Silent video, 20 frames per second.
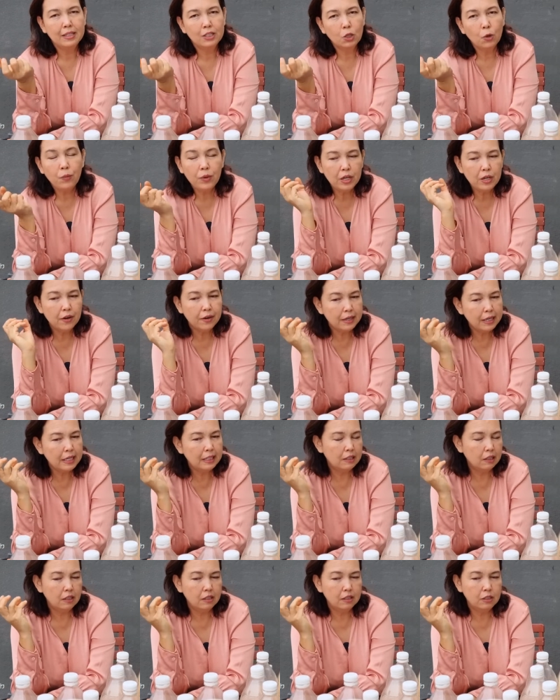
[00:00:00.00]
so we don't need
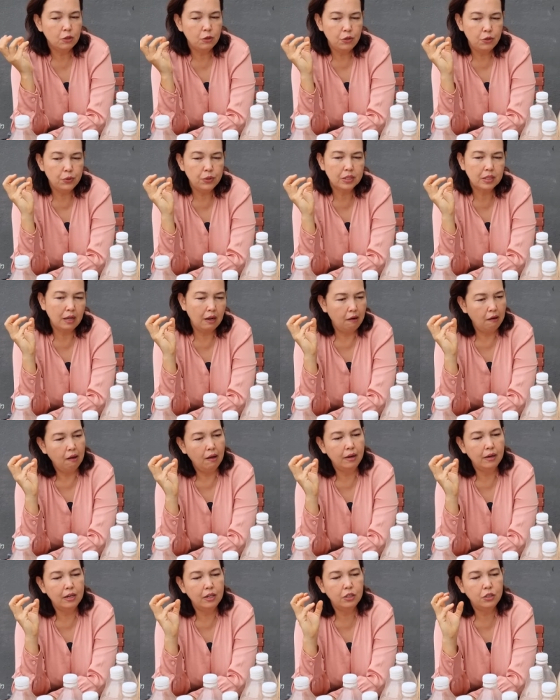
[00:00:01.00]
to use a lot
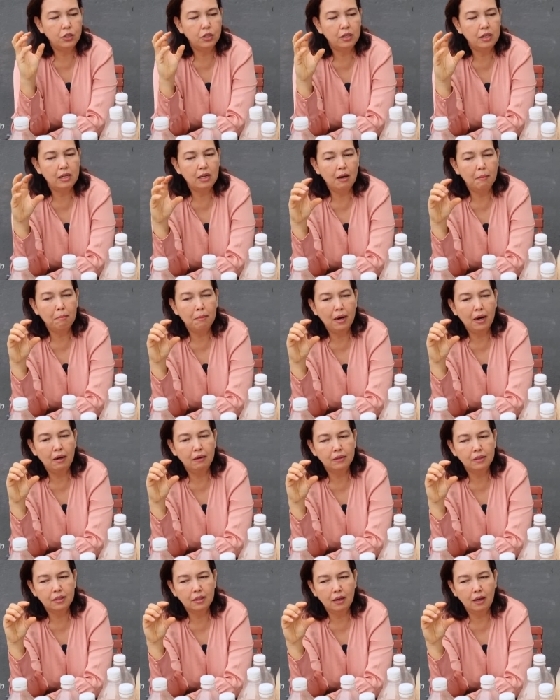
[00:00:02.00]
actually about
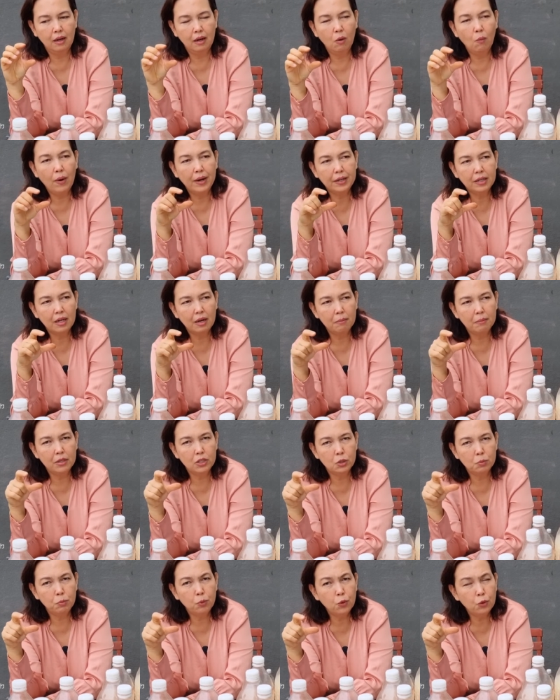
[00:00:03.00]
uh, one
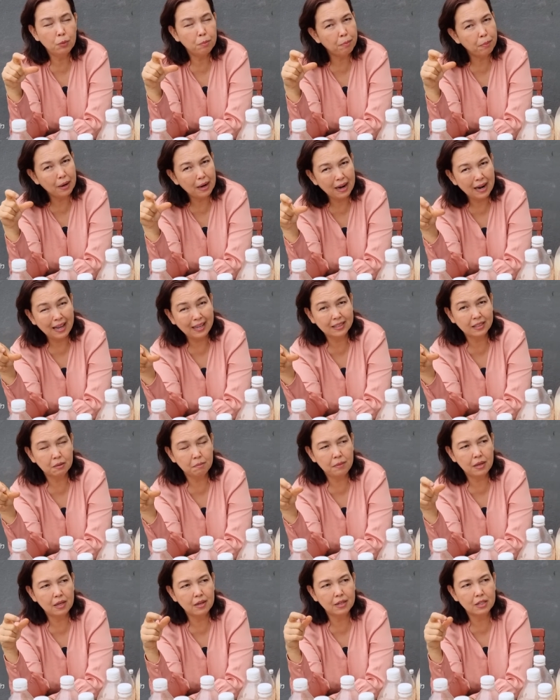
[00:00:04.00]
tablespoon plus
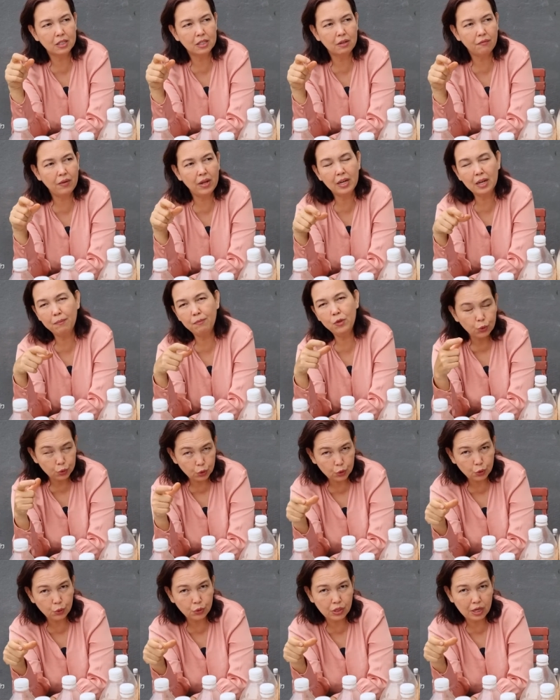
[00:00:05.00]
because when I'm used
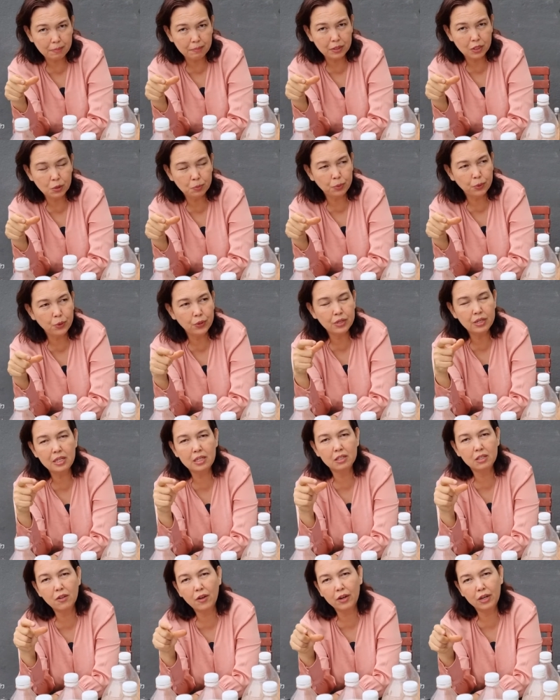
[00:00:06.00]
two tablespoon it's
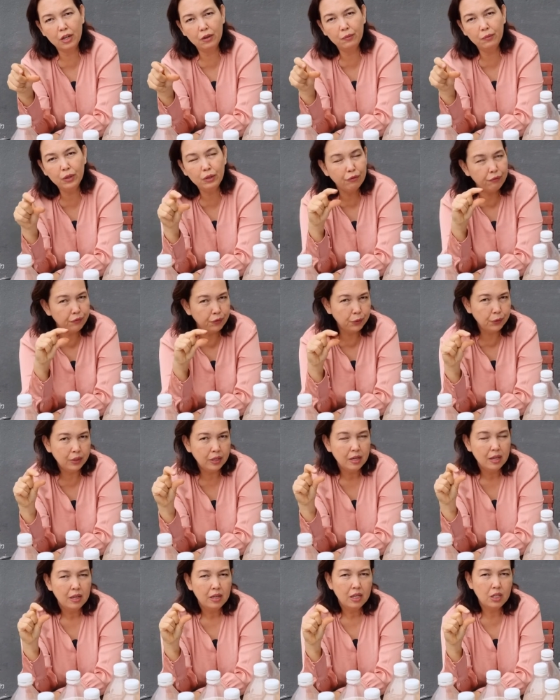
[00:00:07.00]
not even full
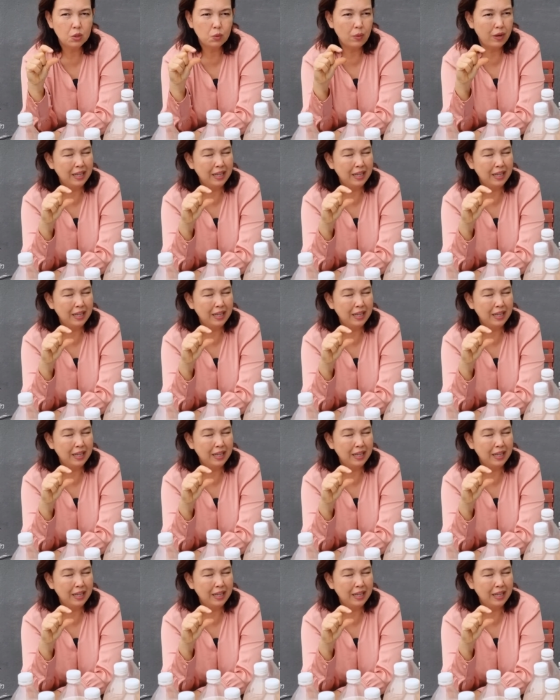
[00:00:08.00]
it's very